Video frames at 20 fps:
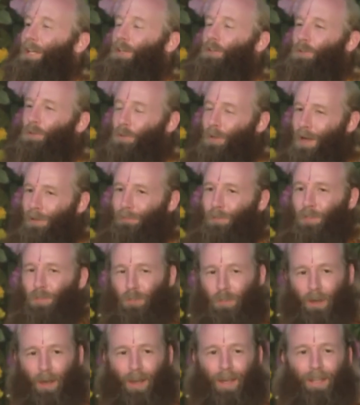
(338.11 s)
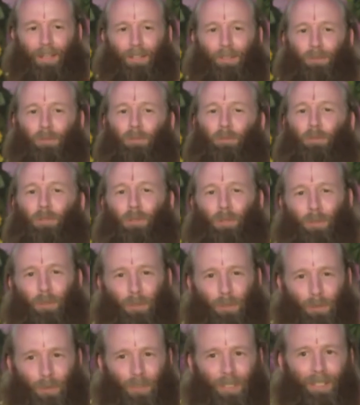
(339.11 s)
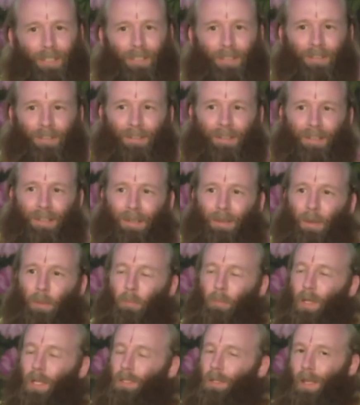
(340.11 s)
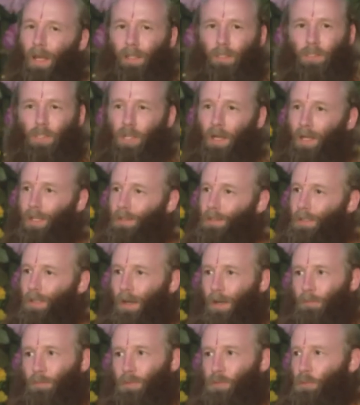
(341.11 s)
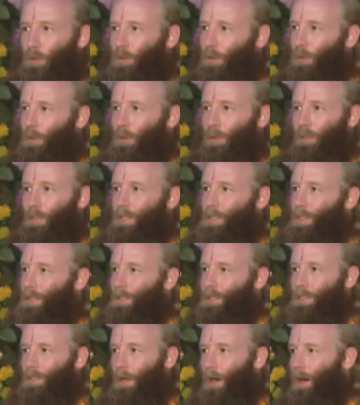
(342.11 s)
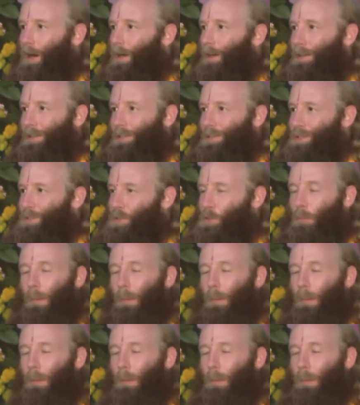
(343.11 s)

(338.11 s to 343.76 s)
You have to try, you do your duty, but that child comes with their own sanskars.